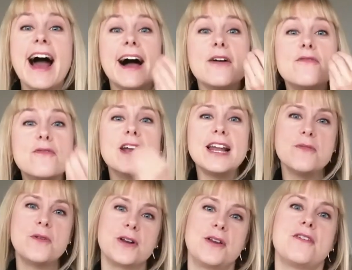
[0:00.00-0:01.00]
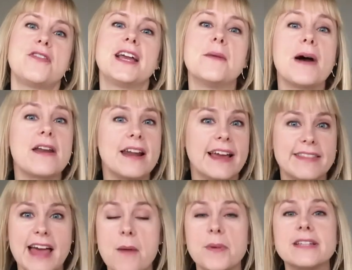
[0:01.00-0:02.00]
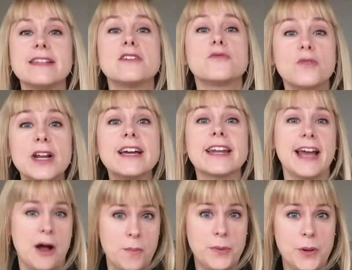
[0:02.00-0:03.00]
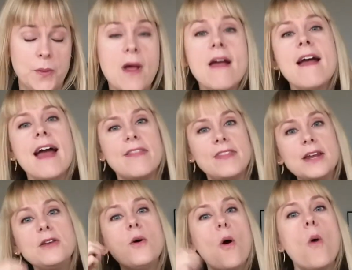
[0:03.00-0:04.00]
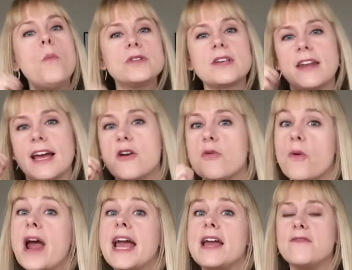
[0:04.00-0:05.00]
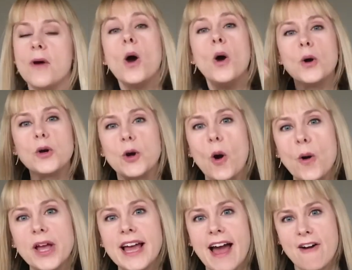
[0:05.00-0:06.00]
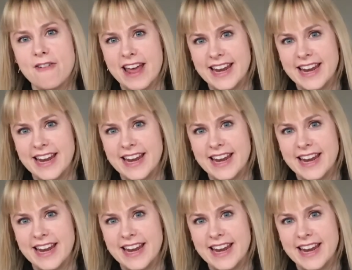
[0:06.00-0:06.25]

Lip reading: I really want you to think about it like that, because that's really going to help you. And then you're almost going to crave going out